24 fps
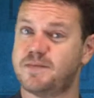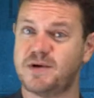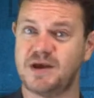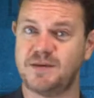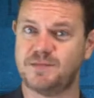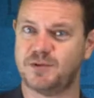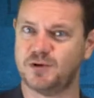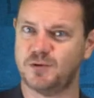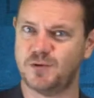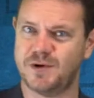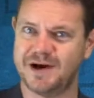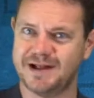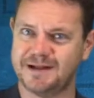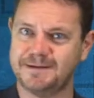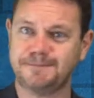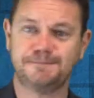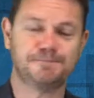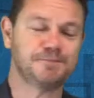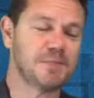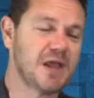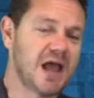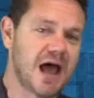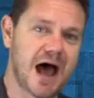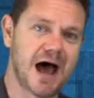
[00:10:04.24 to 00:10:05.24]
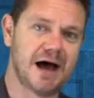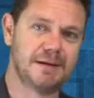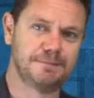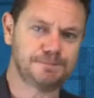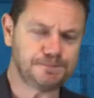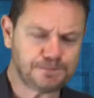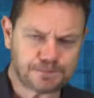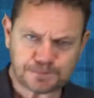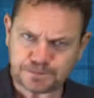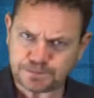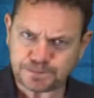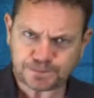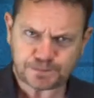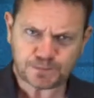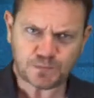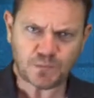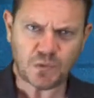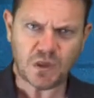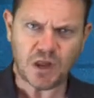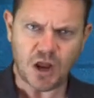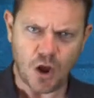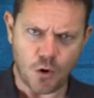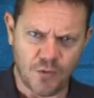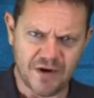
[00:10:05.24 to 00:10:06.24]
people will.
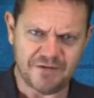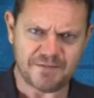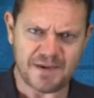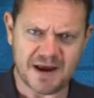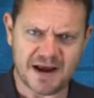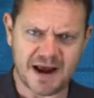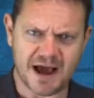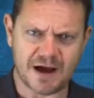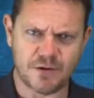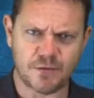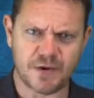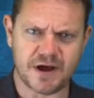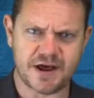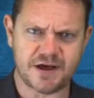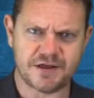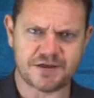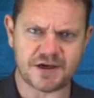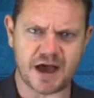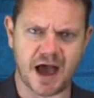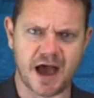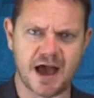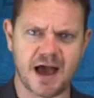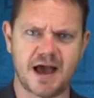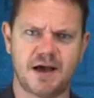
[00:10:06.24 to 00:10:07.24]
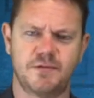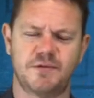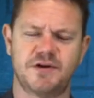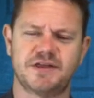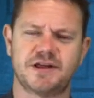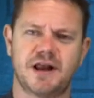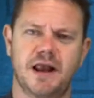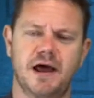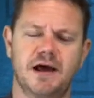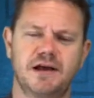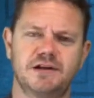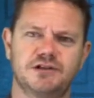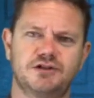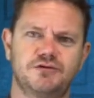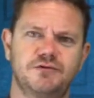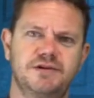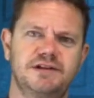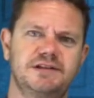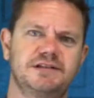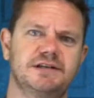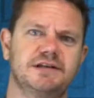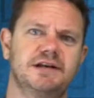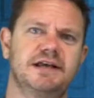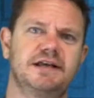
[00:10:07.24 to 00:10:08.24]
We've been out with clients
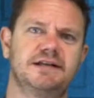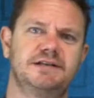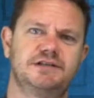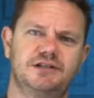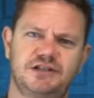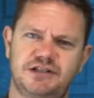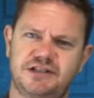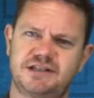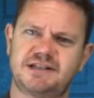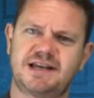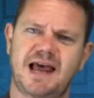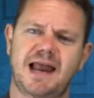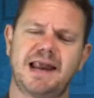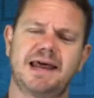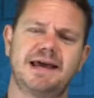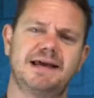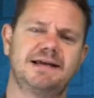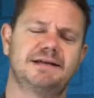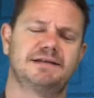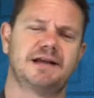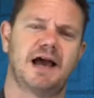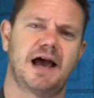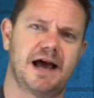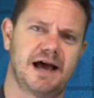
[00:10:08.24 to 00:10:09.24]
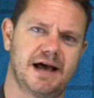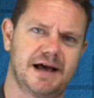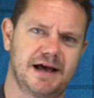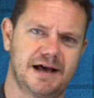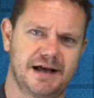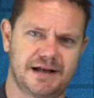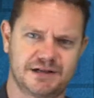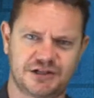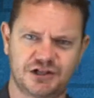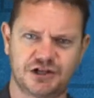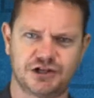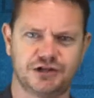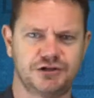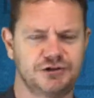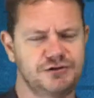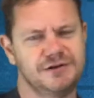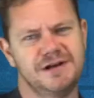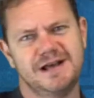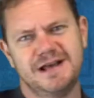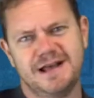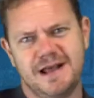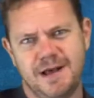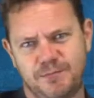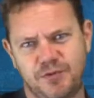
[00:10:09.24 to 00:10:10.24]
recently selling to
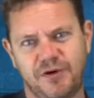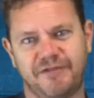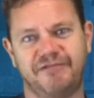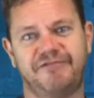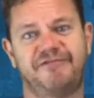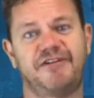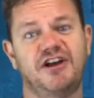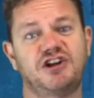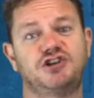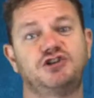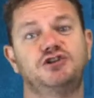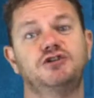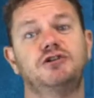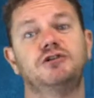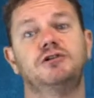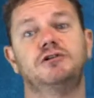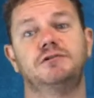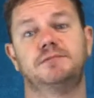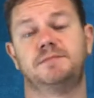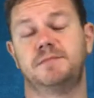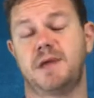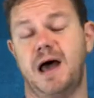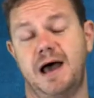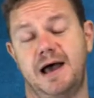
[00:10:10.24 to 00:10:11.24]
professional